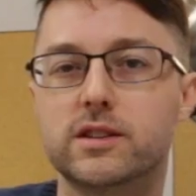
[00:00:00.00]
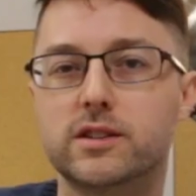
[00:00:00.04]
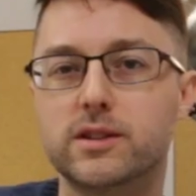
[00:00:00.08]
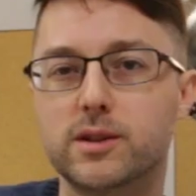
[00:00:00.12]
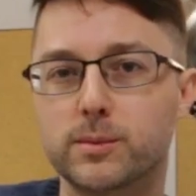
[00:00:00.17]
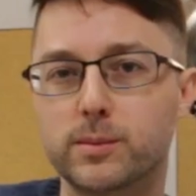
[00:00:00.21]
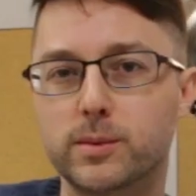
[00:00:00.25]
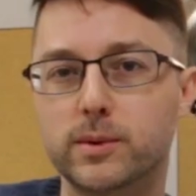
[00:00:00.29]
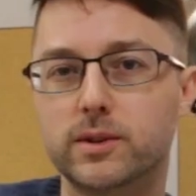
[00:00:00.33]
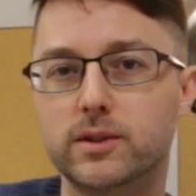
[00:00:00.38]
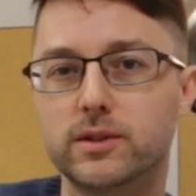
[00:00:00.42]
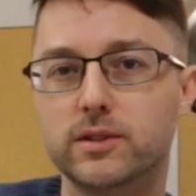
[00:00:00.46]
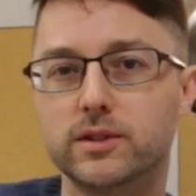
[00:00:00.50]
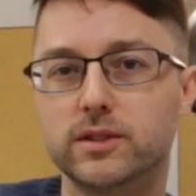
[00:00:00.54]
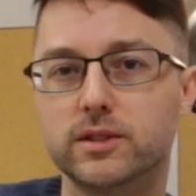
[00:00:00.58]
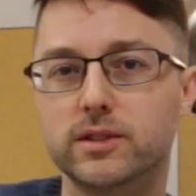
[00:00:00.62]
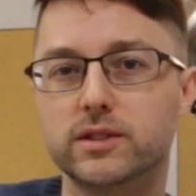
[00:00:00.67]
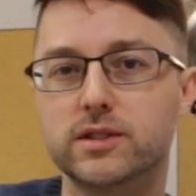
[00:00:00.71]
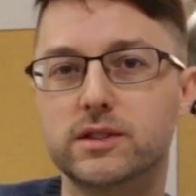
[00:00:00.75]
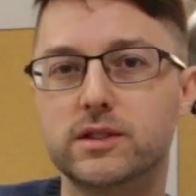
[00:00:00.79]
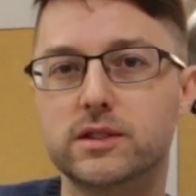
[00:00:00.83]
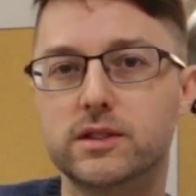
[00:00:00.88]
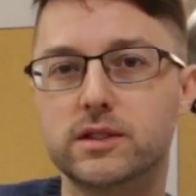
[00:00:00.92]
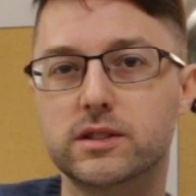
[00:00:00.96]
the typical
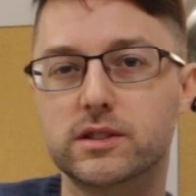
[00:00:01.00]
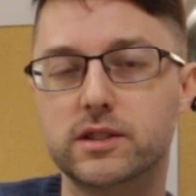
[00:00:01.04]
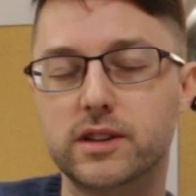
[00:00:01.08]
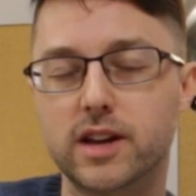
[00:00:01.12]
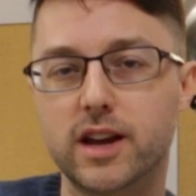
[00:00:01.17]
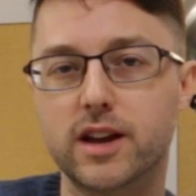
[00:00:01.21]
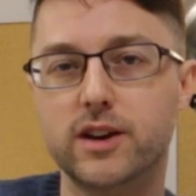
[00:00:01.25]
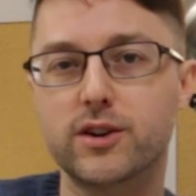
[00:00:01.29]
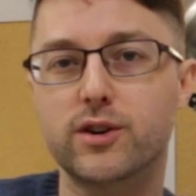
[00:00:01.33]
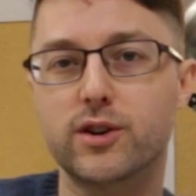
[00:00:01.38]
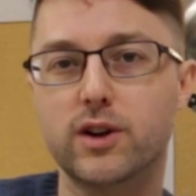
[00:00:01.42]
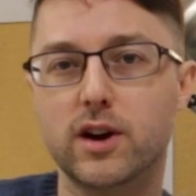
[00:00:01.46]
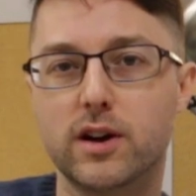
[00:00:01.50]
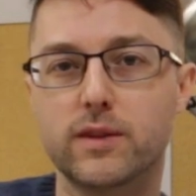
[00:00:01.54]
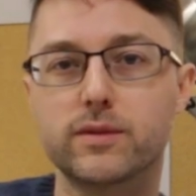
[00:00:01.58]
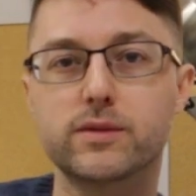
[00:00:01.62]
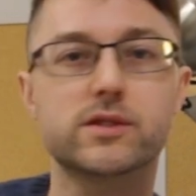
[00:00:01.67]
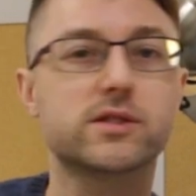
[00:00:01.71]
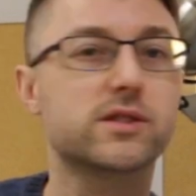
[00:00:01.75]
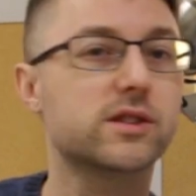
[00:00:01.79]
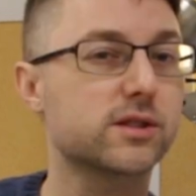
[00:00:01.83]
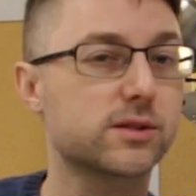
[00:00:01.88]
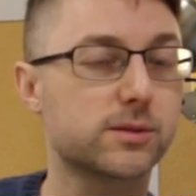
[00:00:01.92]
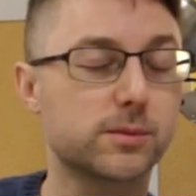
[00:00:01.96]
standard
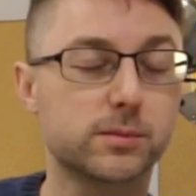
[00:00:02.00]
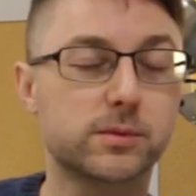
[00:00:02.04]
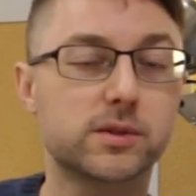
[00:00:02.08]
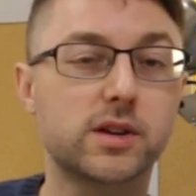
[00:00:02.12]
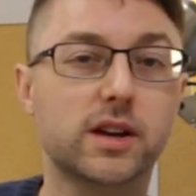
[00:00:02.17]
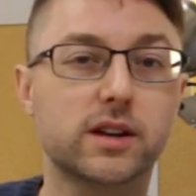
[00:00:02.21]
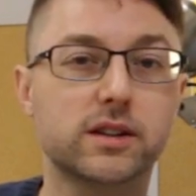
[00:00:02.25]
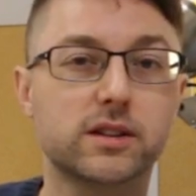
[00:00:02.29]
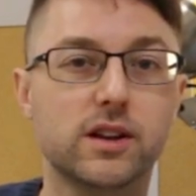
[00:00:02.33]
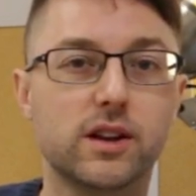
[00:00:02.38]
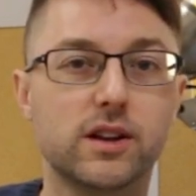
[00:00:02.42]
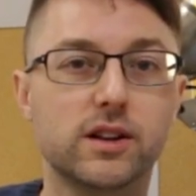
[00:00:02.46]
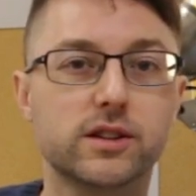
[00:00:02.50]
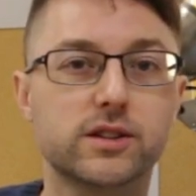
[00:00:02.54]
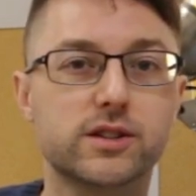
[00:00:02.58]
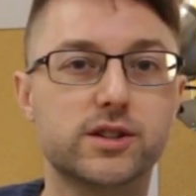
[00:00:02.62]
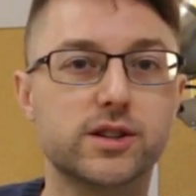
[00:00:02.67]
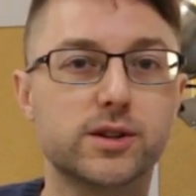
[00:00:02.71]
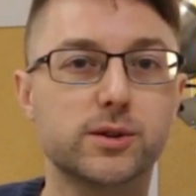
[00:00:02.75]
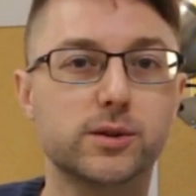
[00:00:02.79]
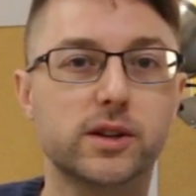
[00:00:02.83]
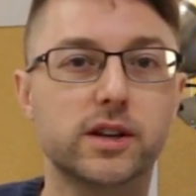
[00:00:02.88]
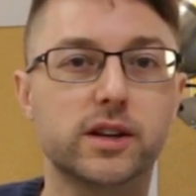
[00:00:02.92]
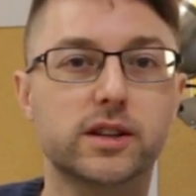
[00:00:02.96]
office system
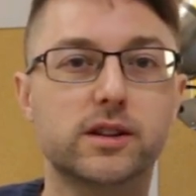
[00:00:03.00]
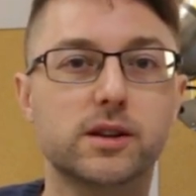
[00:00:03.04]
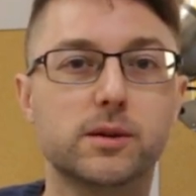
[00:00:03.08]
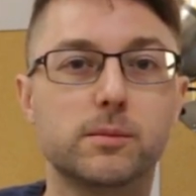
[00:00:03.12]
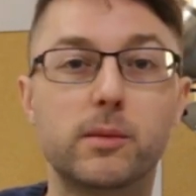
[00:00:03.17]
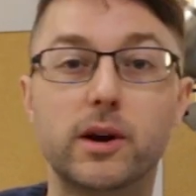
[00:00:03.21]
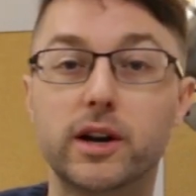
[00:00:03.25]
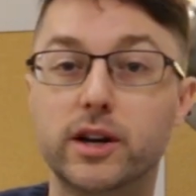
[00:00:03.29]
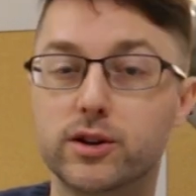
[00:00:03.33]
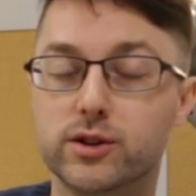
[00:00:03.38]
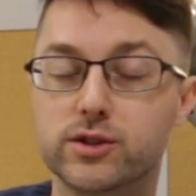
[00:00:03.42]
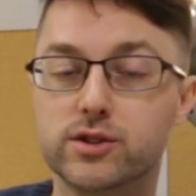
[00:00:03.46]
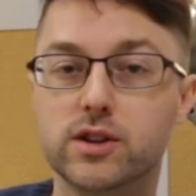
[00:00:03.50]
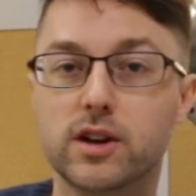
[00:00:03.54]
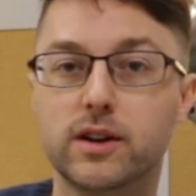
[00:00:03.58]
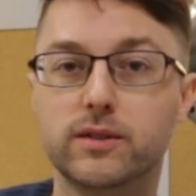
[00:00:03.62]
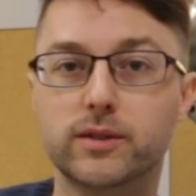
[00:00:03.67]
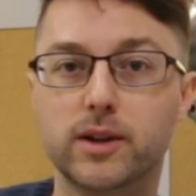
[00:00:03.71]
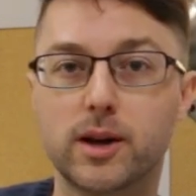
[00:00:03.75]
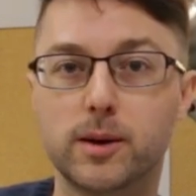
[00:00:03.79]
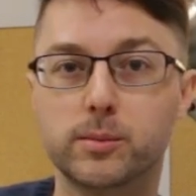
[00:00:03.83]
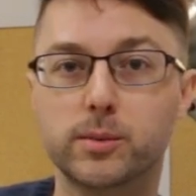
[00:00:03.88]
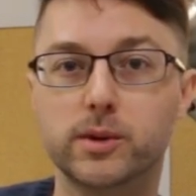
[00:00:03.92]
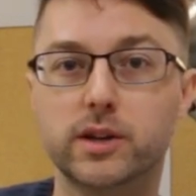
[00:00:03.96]
technology like the
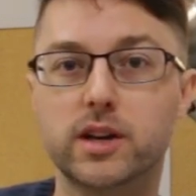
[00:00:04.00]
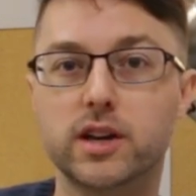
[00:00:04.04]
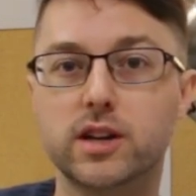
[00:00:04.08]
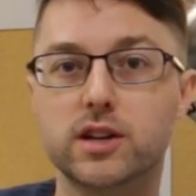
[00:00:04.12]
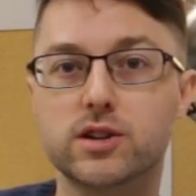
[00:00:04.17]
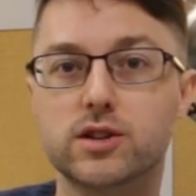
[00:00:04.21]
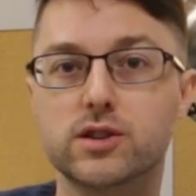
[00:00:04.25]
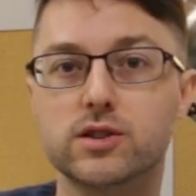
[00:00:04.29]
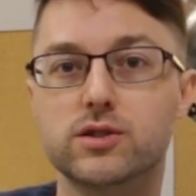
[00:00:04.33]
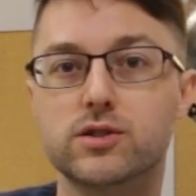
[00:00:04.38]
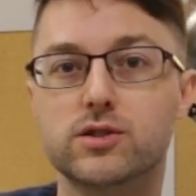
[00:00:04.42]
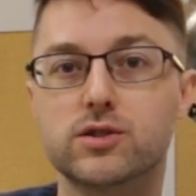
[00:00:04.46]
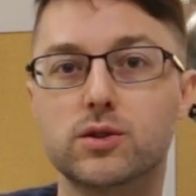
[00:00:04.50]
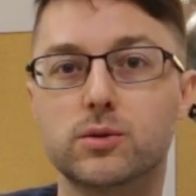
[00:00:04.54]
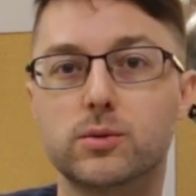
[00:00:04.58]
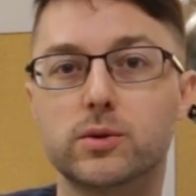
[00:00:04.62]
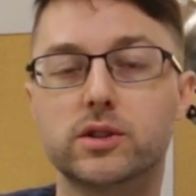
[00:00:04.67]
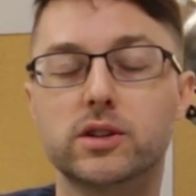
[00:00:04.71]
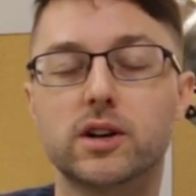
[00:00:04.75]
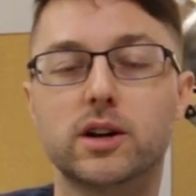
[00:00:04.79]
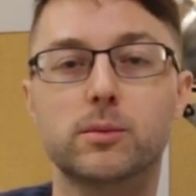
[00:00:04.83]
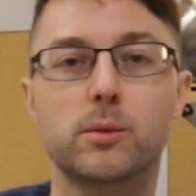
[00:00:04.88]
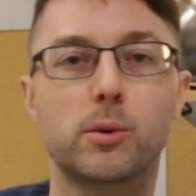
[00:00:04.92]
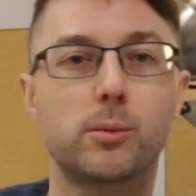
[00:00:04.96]
Microsoft applications. So
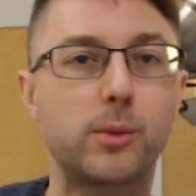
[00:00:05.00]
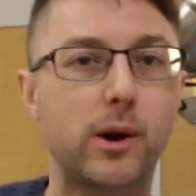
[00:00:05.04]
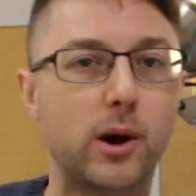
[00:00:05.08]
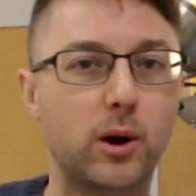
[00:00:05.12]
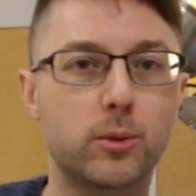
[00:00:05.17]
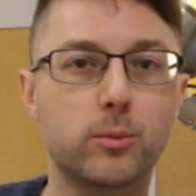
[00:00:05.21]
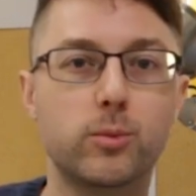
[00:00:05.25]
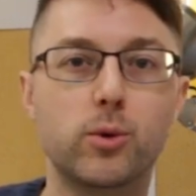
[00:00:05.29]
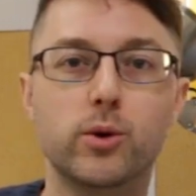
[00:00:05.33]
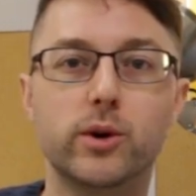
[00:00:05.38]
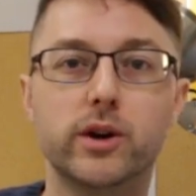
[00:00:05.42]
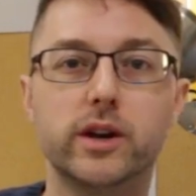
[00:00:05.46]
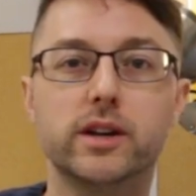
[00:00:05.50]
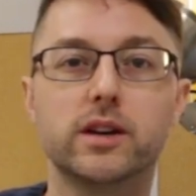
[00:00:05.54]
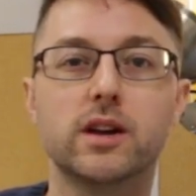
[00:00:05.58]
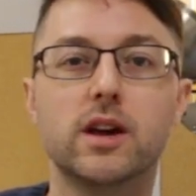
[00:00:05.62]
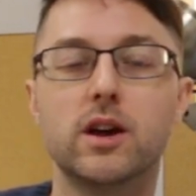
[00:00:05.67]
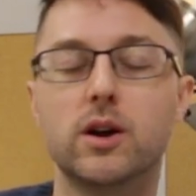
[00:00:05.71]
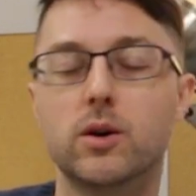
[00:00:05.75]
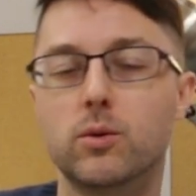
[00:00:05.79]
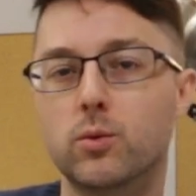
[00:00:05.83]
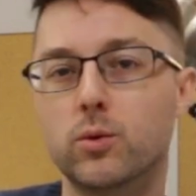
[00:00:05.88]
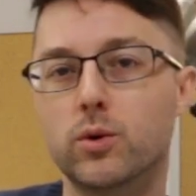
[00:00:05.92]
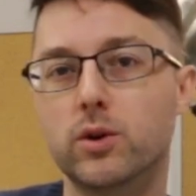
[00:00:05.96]
we're talking about
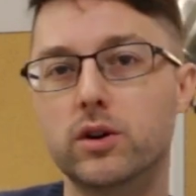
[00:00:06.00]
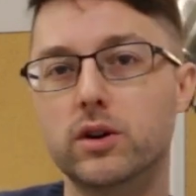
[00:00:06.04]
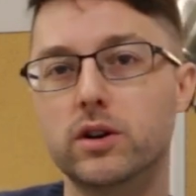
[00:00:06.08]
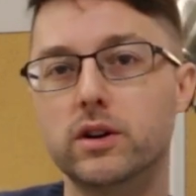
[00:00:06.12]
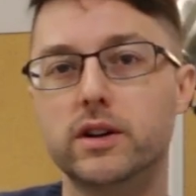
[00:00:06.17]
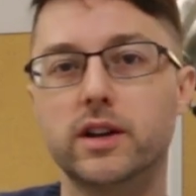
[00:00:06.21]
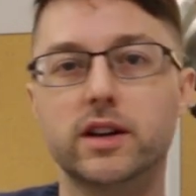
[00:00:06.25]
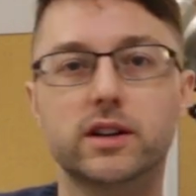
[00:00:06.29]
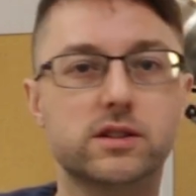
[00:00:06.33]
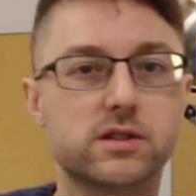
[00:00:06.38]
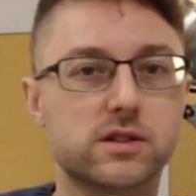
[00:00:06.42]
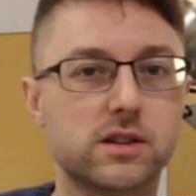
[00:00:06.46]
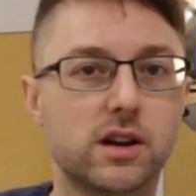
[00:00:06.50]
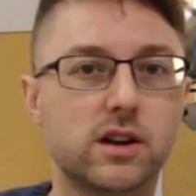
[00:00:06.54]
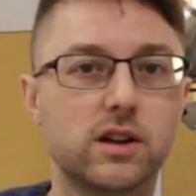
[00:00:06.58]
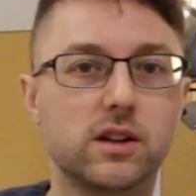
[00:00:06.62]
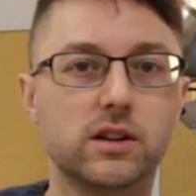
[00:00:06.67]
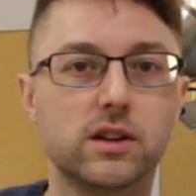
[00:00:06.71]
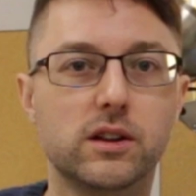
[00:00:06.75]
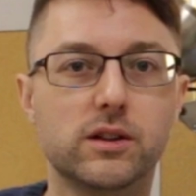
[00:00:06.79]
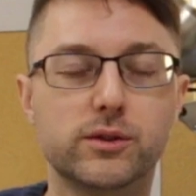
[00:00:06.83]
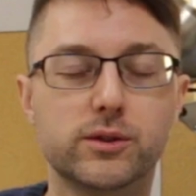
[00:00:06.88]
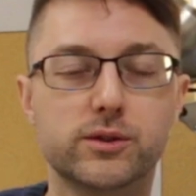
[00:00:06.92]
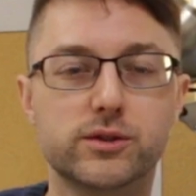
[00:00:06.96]
PowerPoint, Word, Excel,
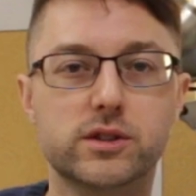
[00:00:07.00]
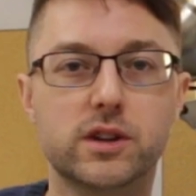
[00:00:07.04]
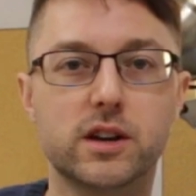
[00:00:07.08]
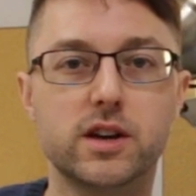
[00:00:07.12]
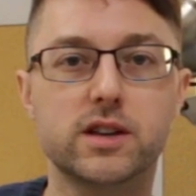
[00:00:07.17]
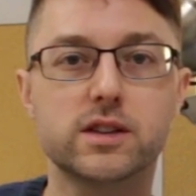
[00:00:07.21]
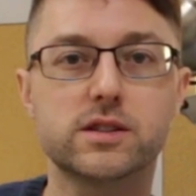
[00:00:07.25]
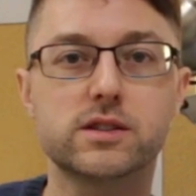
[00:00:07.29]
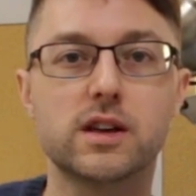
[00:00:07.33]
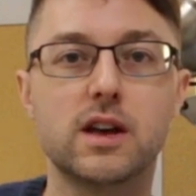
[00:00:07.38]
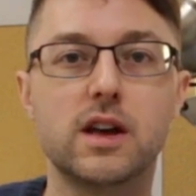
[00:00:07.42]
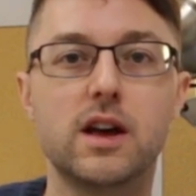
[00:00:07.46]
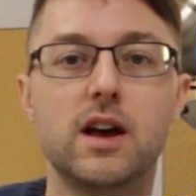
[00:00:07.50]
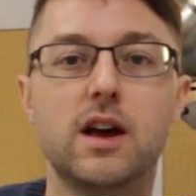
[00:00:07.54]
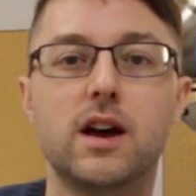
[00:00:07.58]
all those guys.